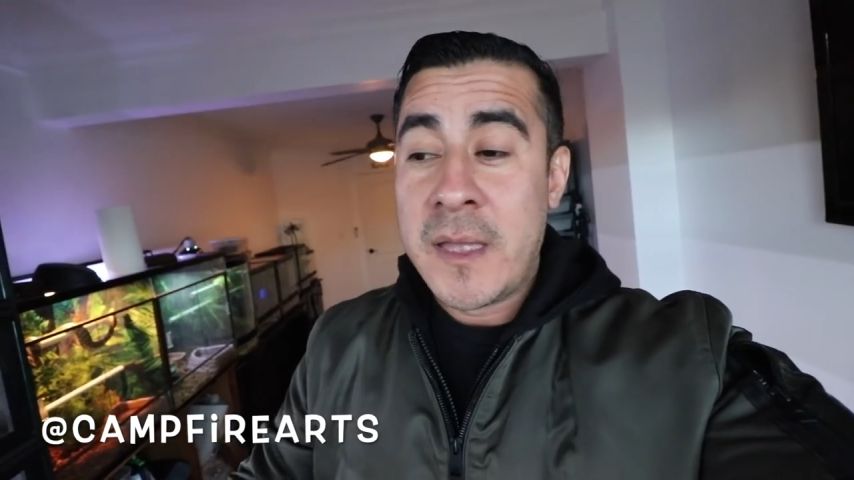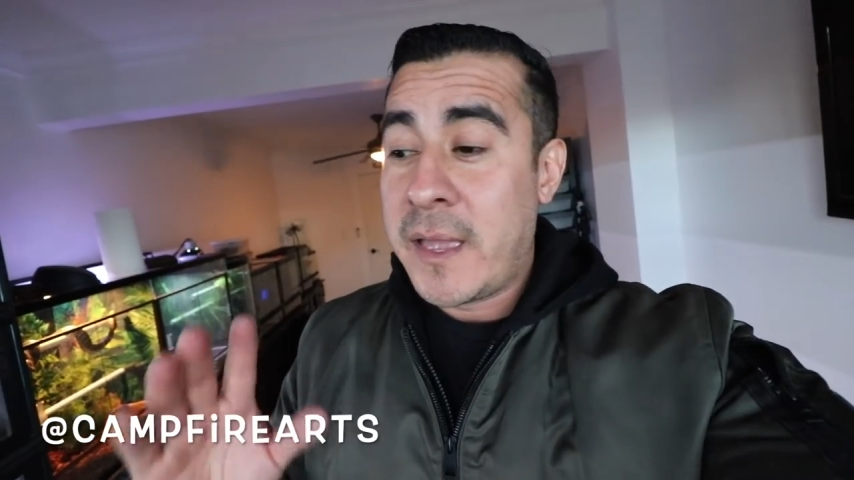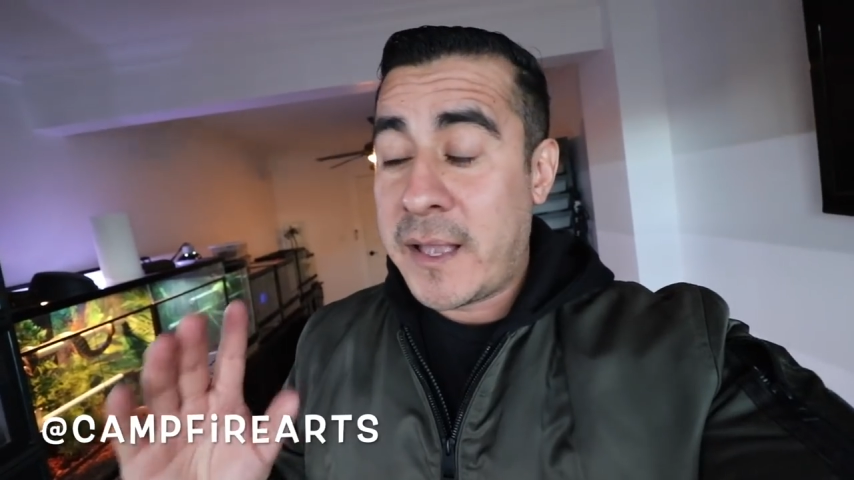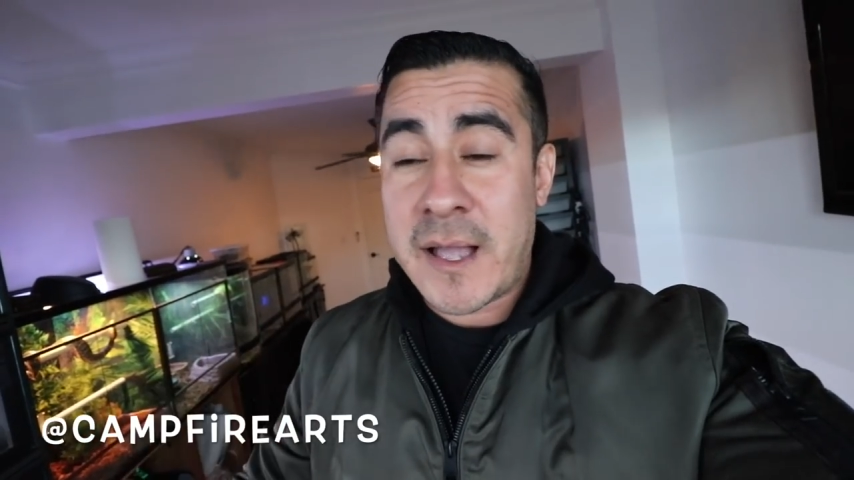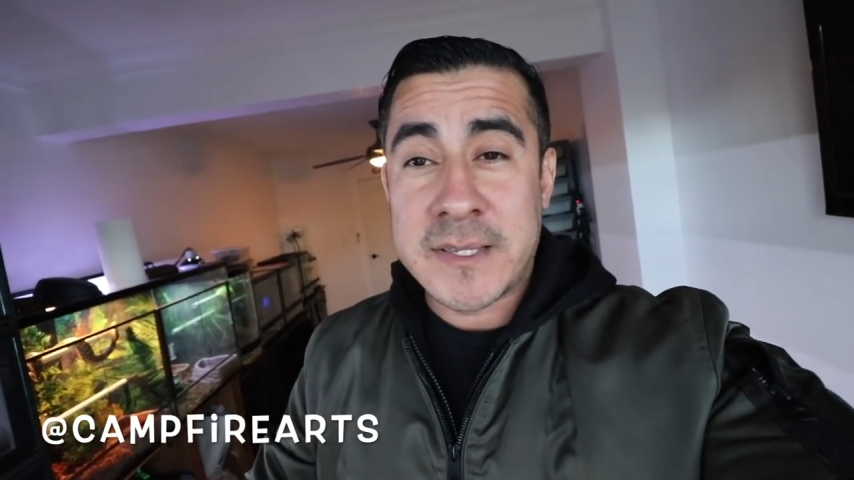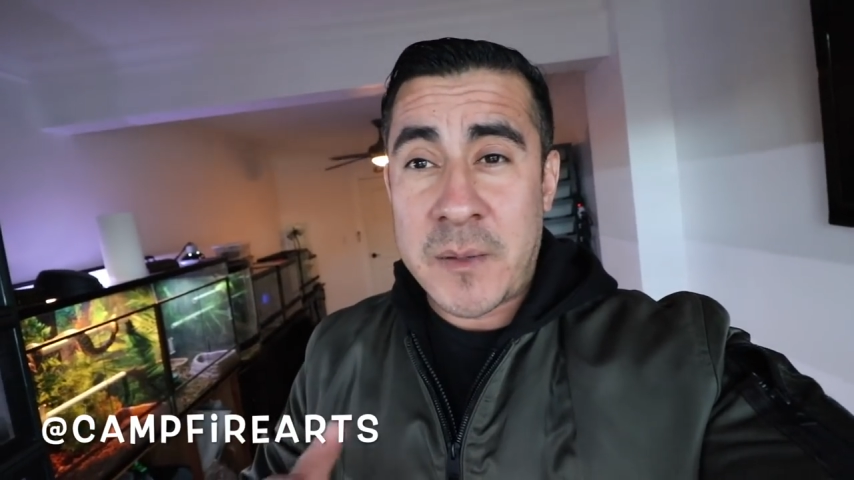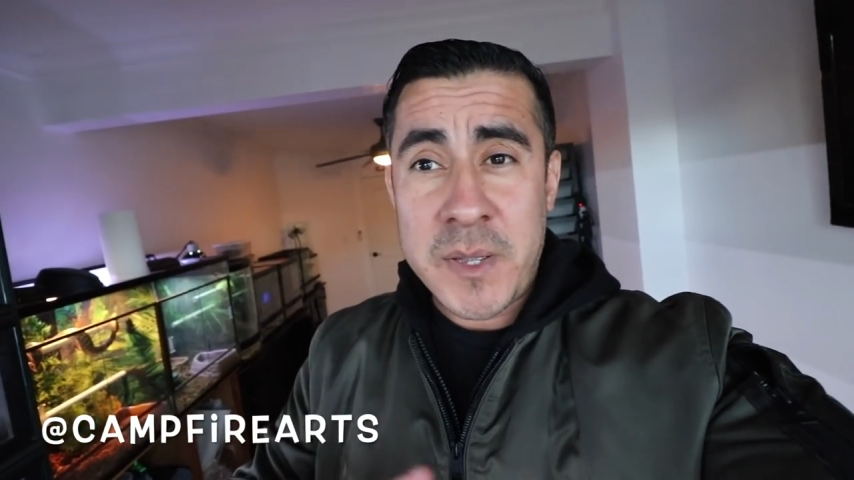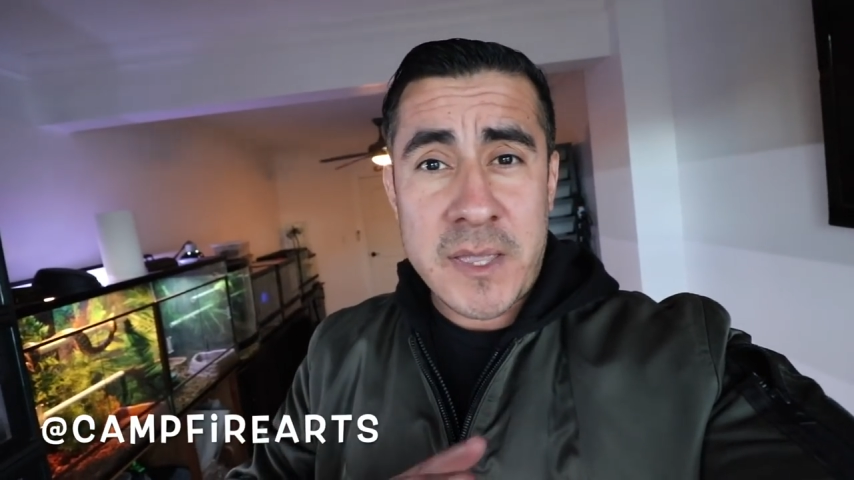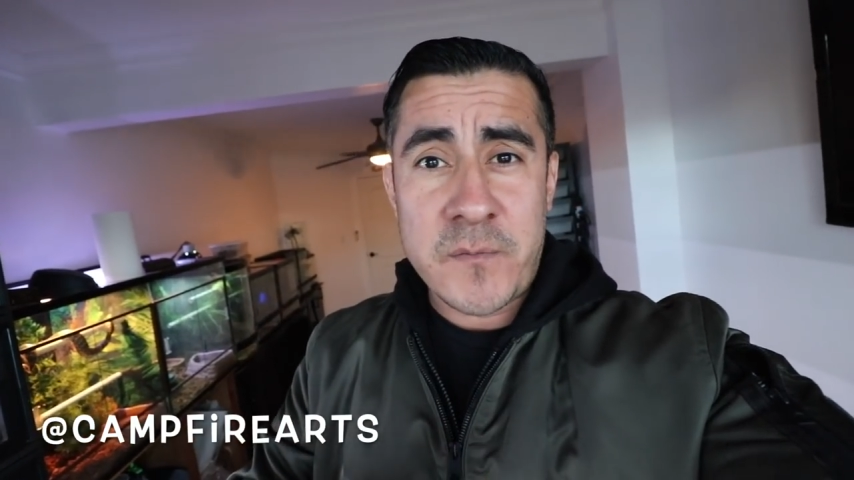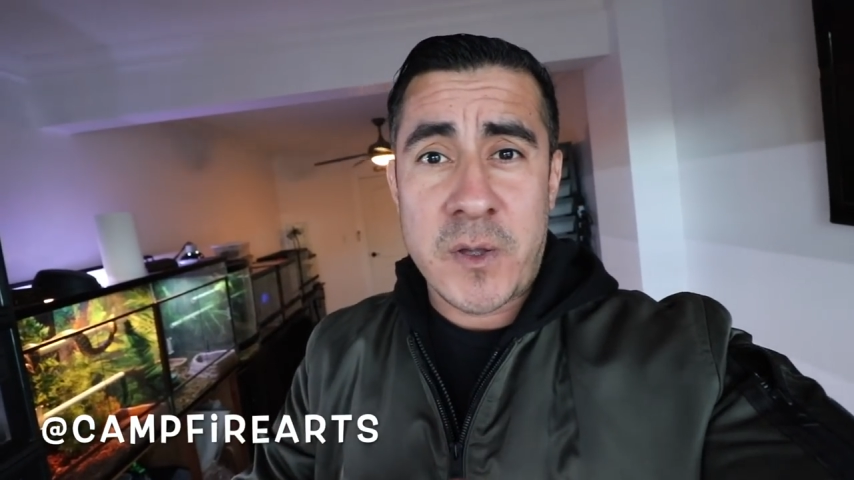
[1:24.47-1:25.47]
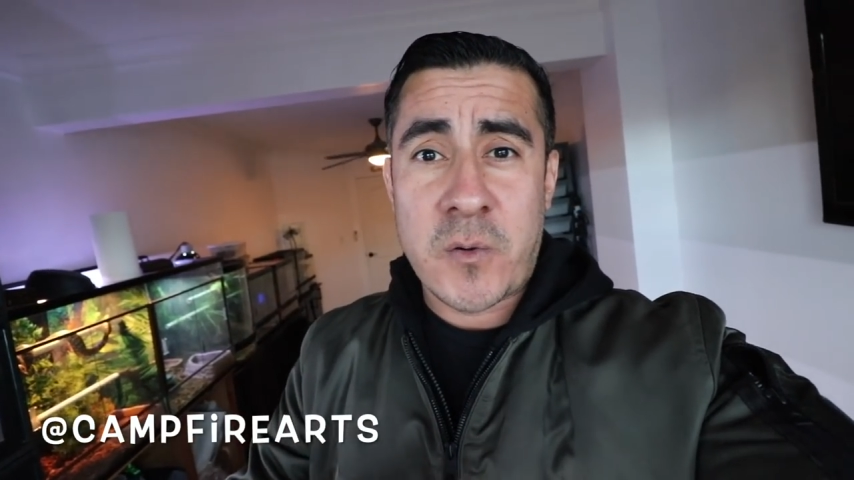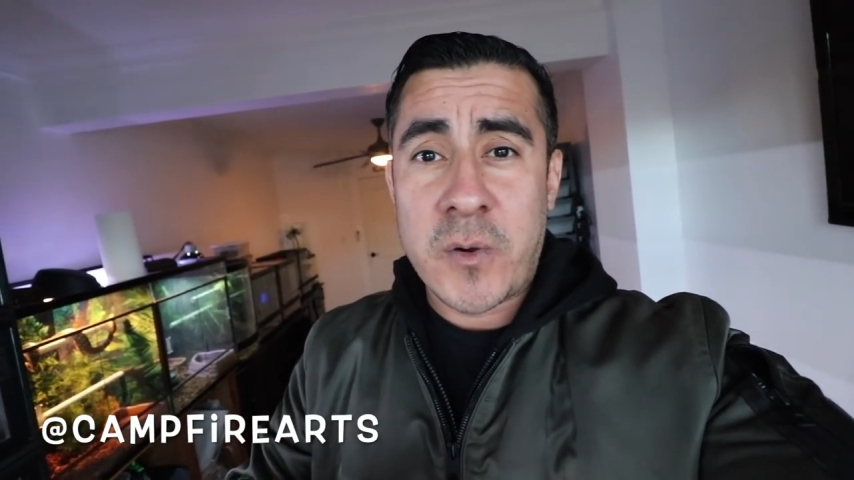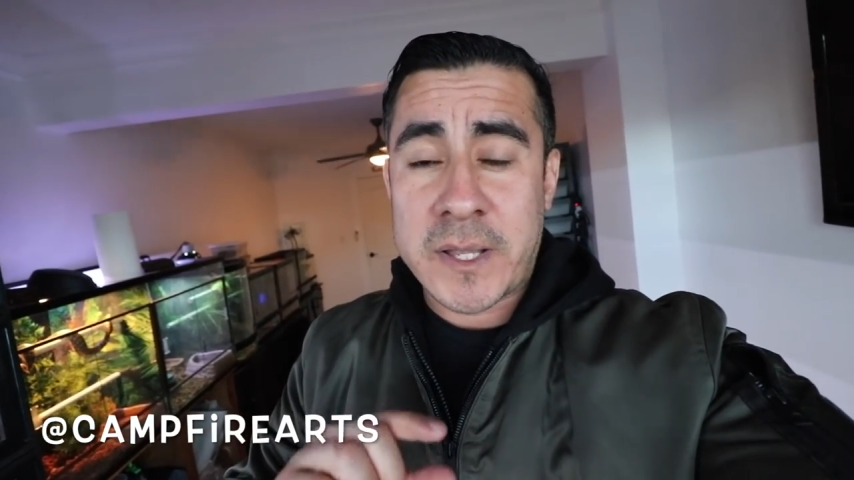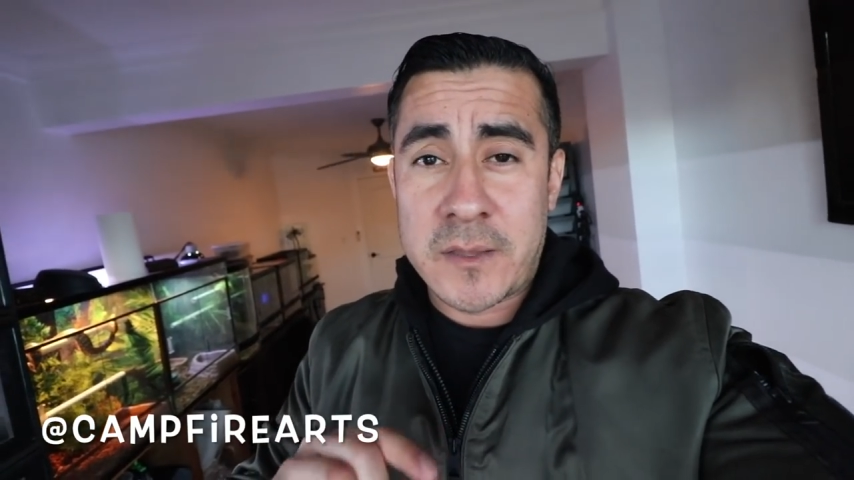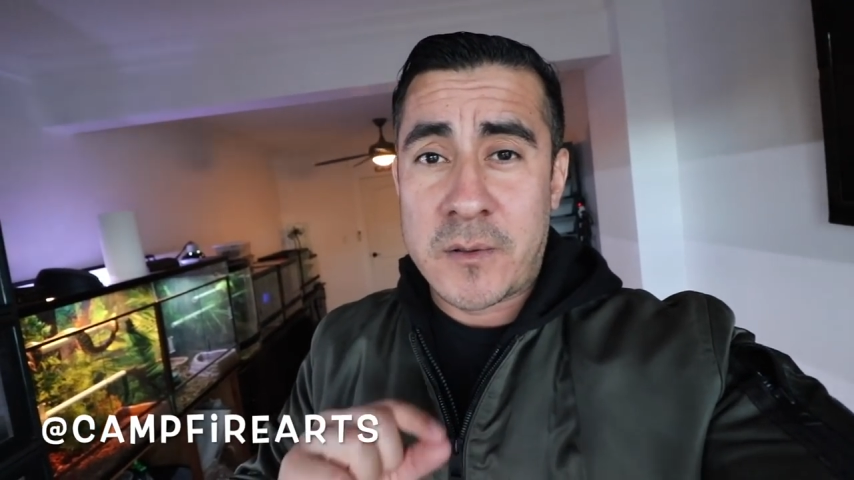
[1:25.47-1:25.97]
And guys, I'm gonna give you a
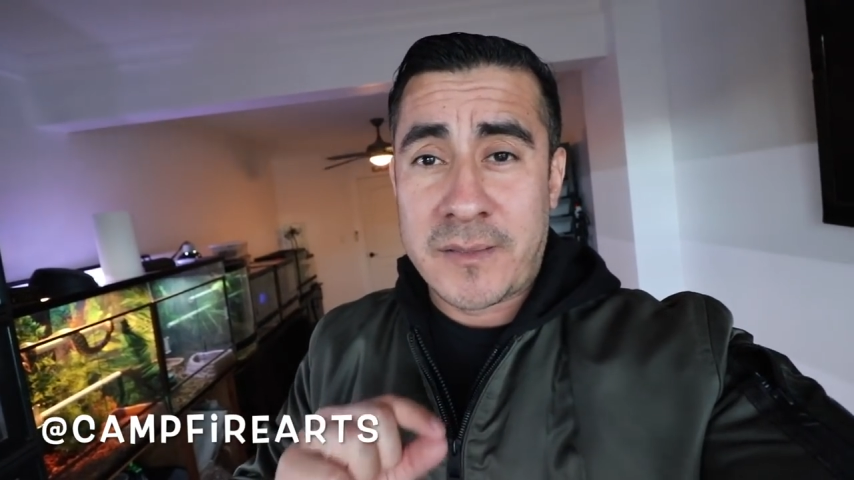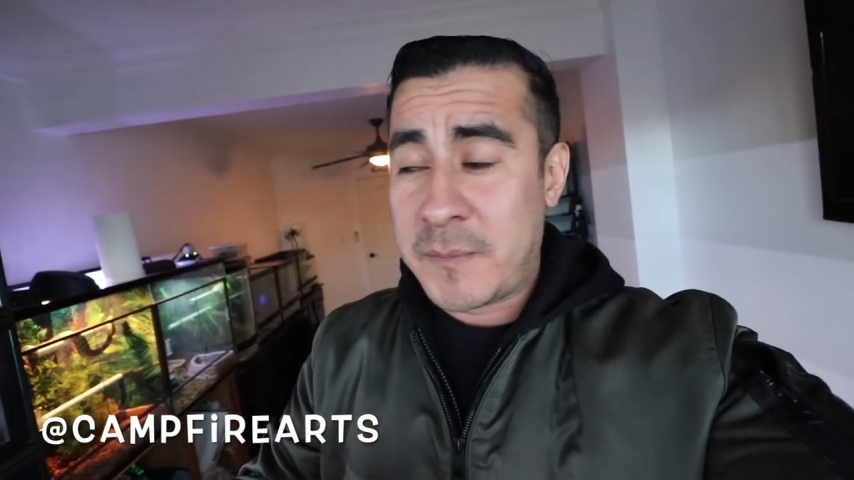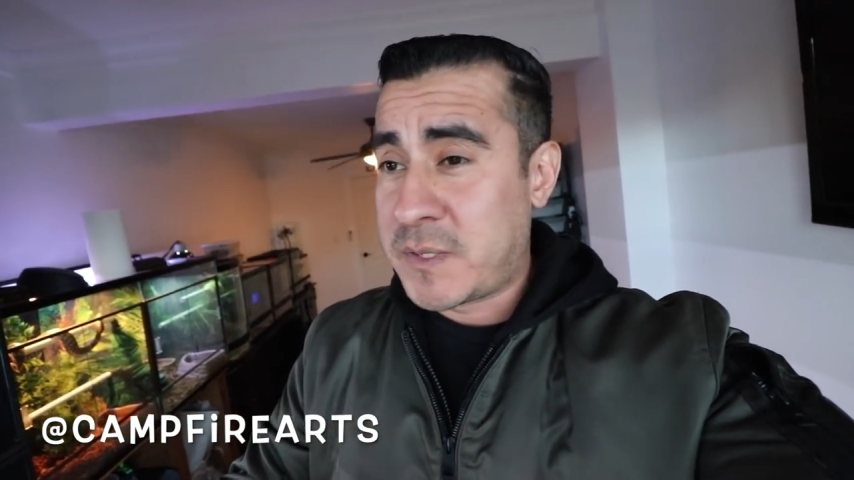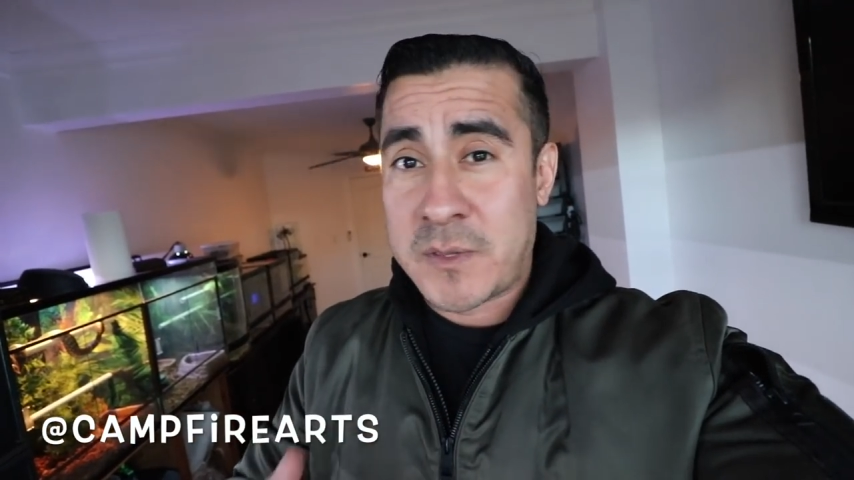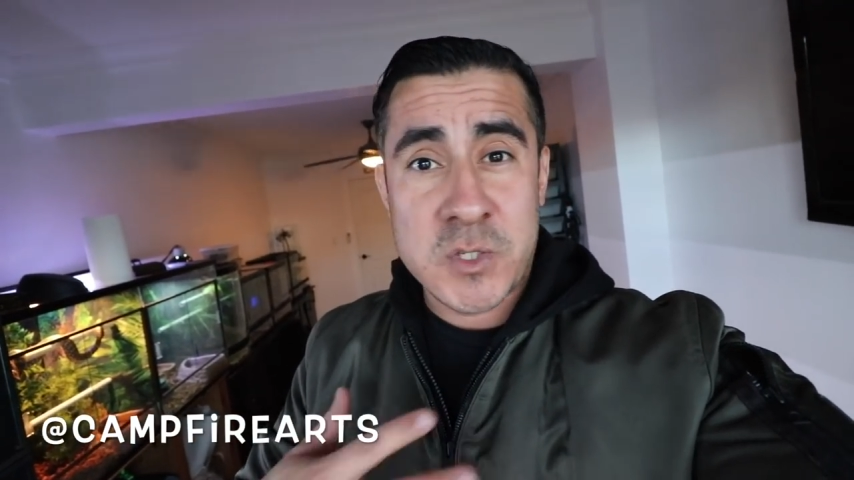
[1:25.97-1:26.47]
quick little glimpse of the